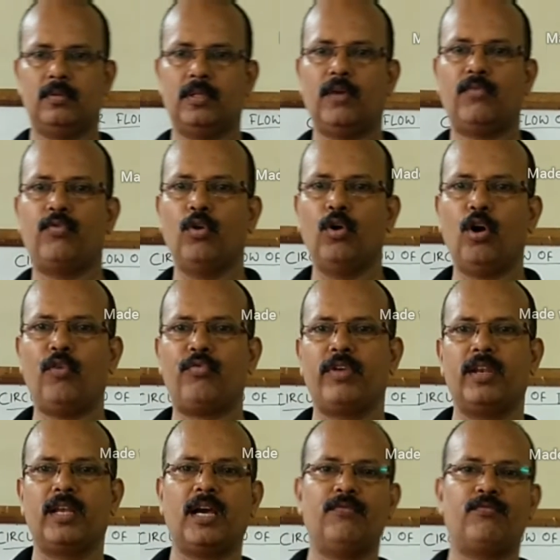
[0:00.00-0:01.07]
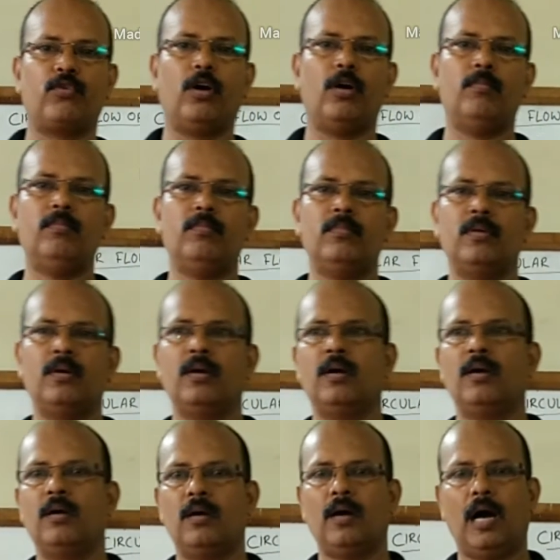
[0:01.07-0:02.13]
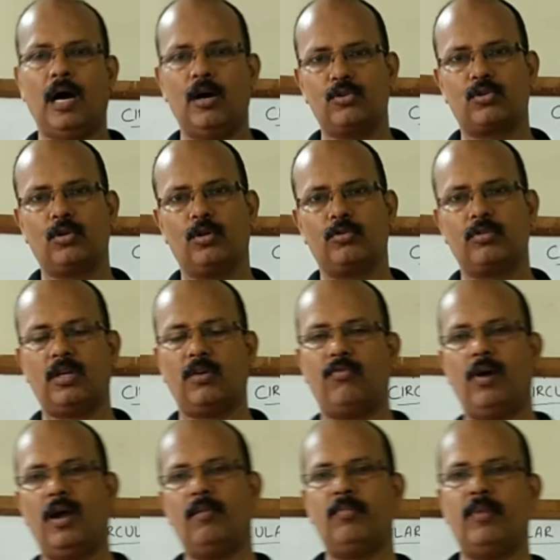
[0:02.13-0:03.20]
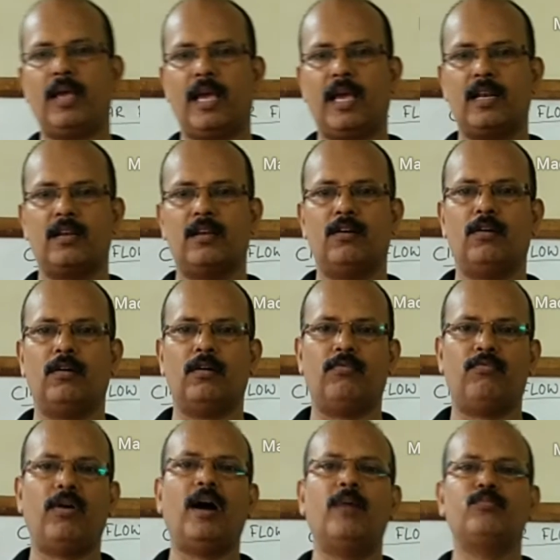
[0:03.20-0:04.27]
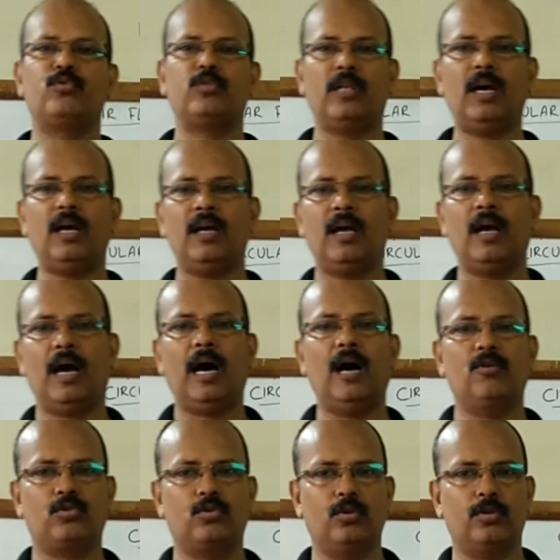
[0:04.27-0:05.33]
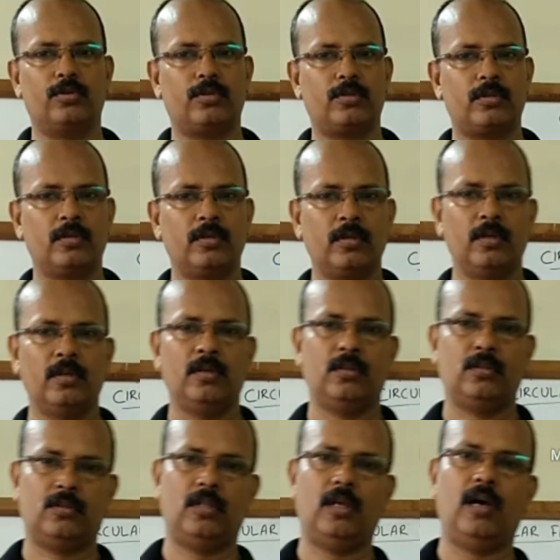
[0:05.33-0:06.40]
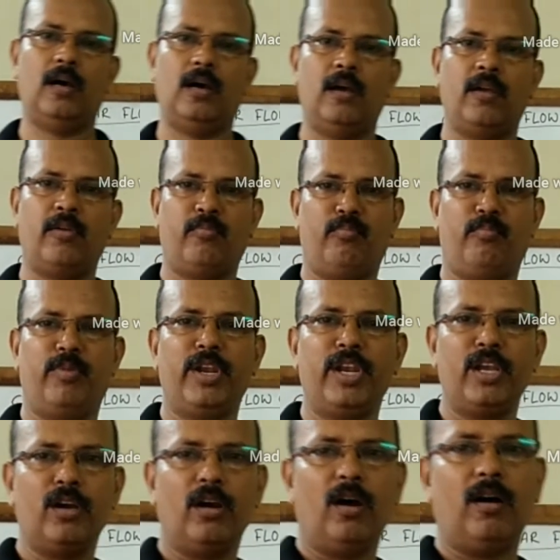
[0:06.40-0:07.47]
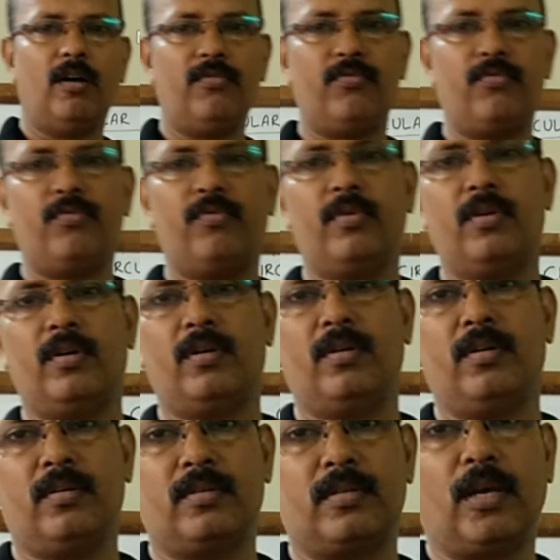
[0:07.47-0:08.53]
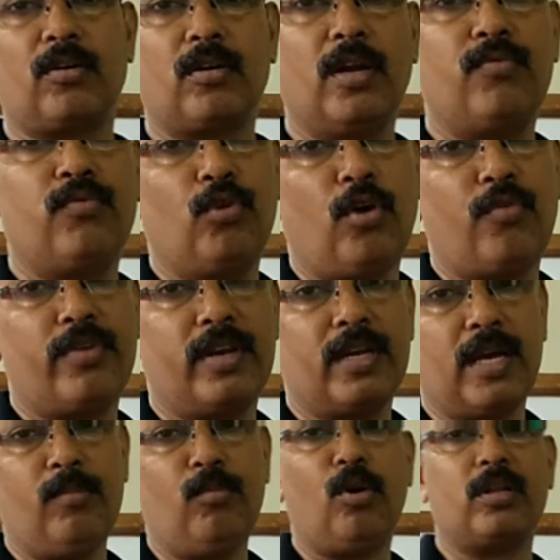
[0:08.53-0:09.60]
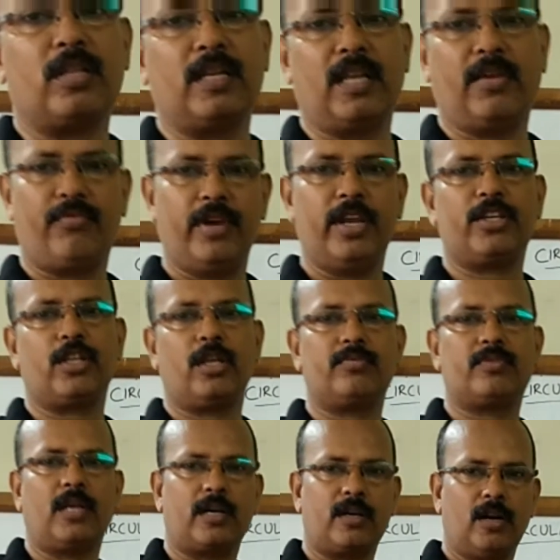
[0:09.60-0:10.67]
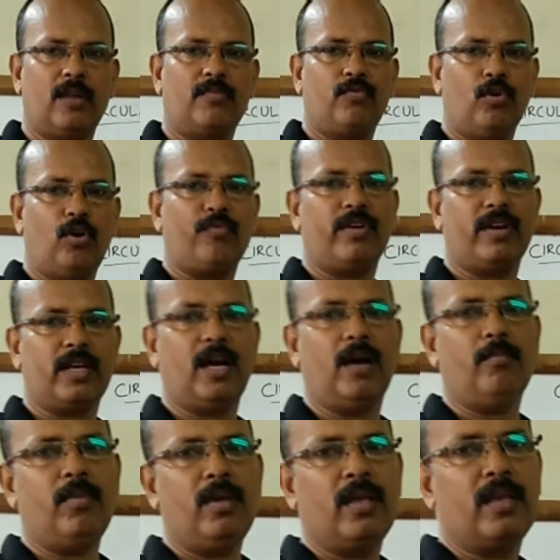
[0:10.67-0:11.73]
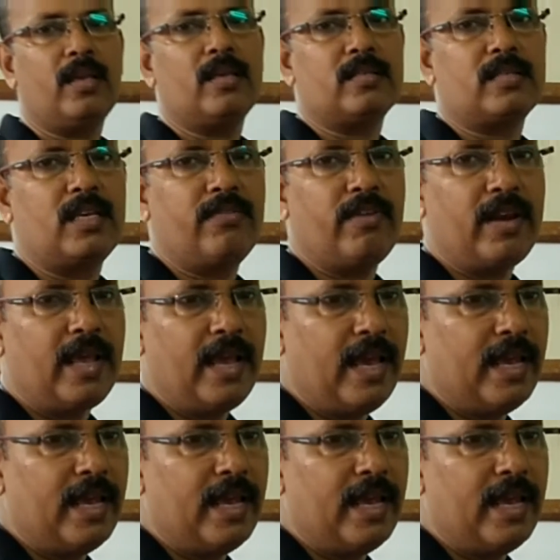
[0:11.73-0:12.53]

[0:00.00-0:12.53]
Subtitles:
The flow of income from household to the farm and farm to the households. So the meaning of circular flow of income or the definition of circular flow of income is given